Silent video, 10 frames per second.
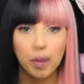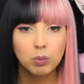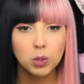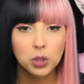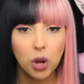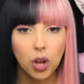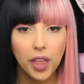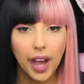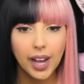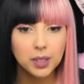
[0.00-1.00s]
I'm sure
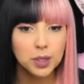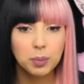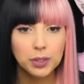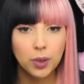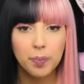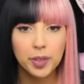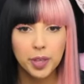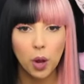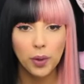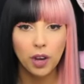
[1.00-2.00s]
there has to be something
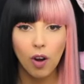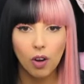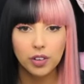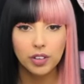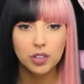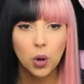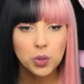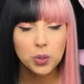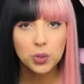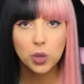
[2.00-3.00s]
going on.
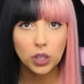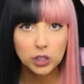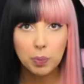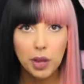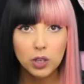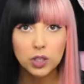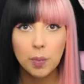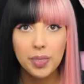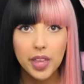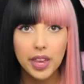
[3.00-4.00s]
Don't you trust me or
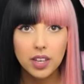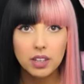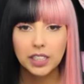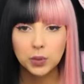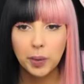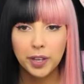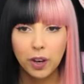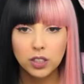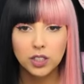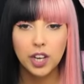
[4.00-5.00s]
something? It's
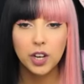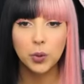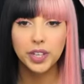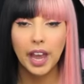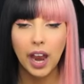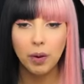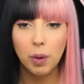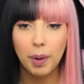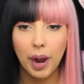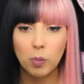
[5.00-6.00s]
because they don't care
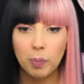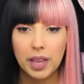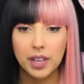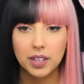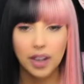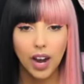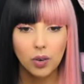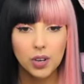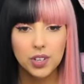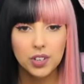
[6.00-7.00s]
about me.
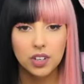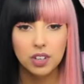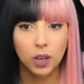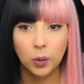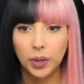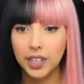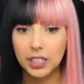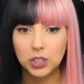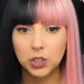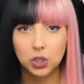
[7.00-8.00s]
Aaron! Oh, he
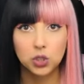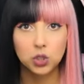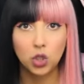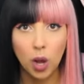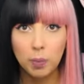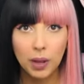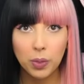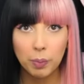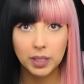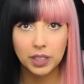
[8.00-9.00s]
has just stormed out
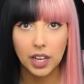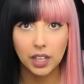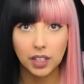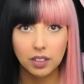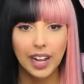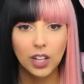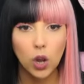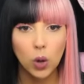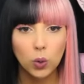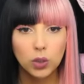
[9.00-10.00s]
the building.
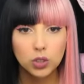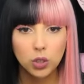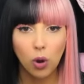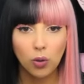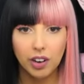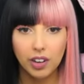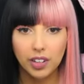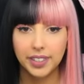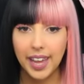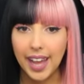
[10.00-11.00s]
Hello, Sora?
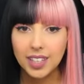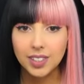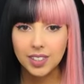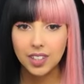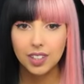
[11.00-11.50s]
Yes?